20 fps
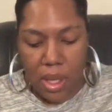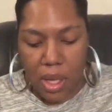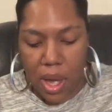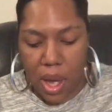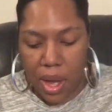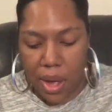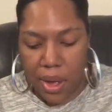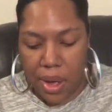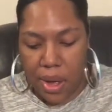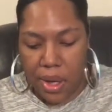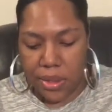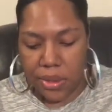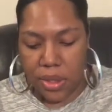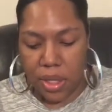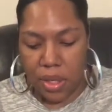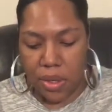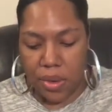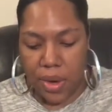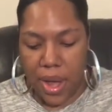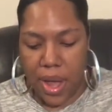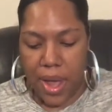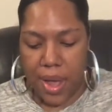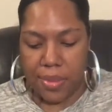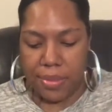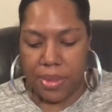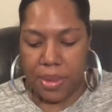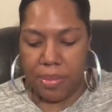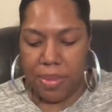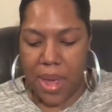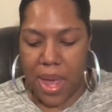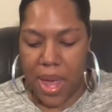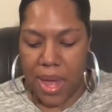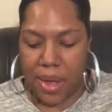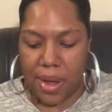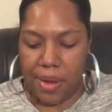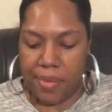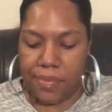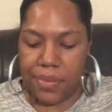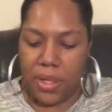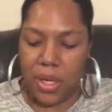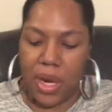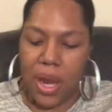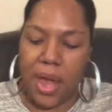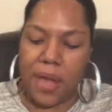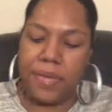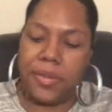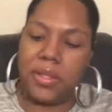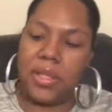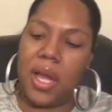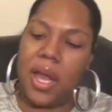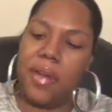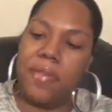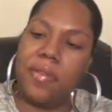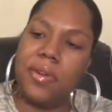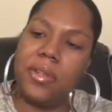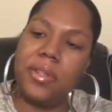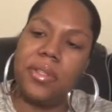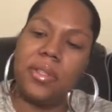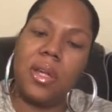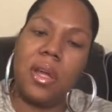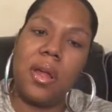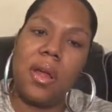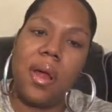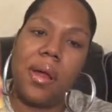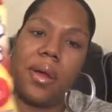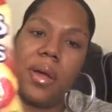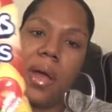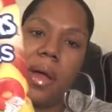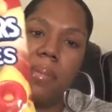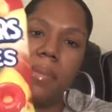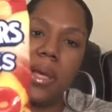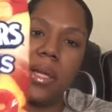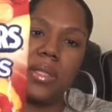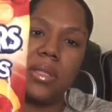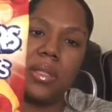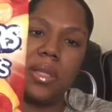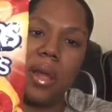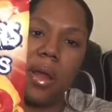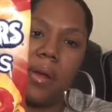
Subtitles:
I also grabbed a bag of the Lifesaver gummies